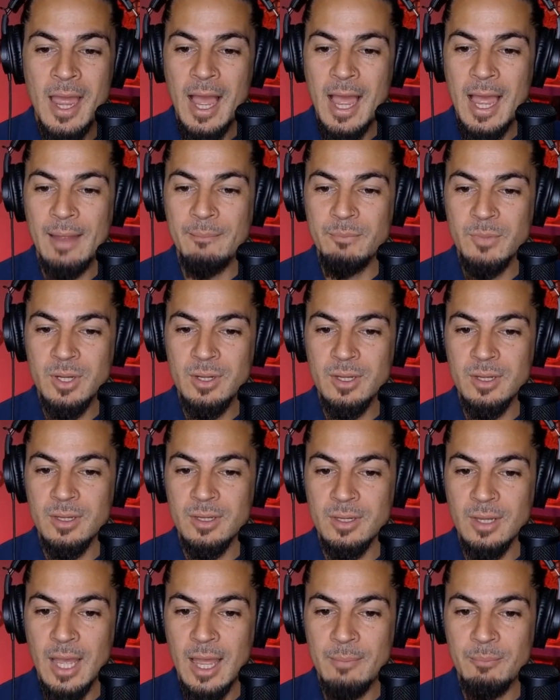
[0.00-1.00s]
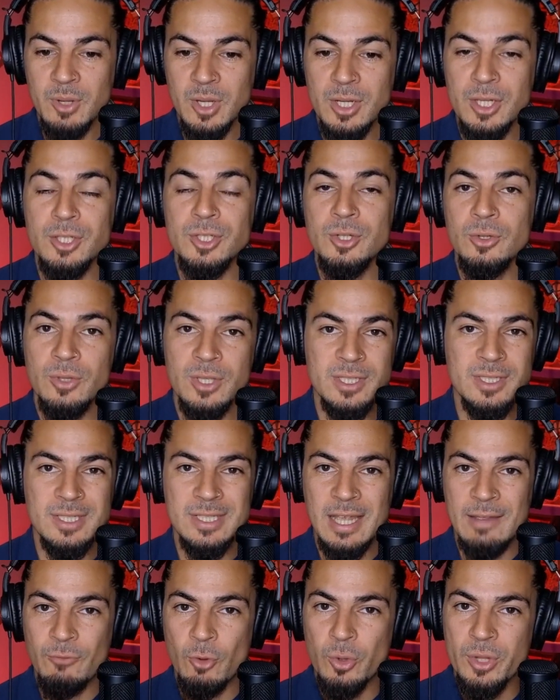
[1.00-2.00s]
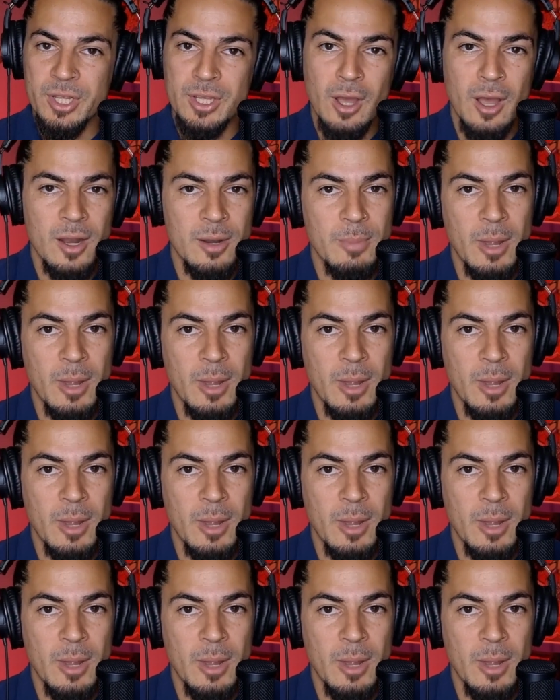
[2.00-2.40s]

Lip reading: I'm gonna do this, because I've only gone